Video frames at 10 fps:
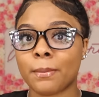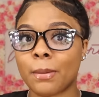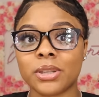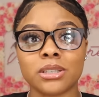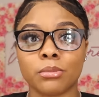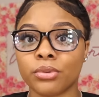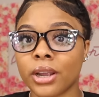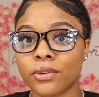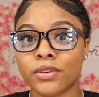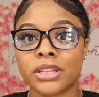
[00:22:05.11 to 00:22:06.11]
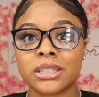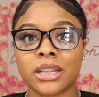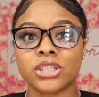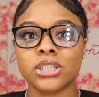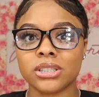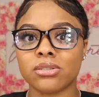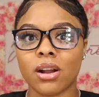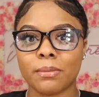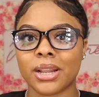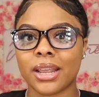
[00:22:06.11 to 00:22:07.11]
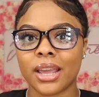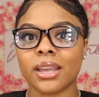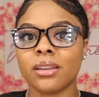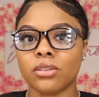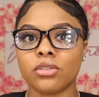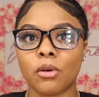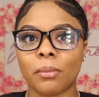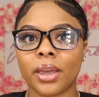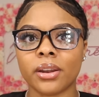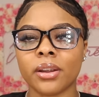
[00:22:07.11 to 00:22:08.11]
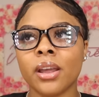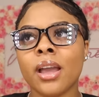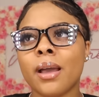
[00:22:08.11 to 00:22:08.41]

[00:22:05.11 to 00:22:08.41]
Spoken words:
Make me some breakfast and just start my day, you know, better.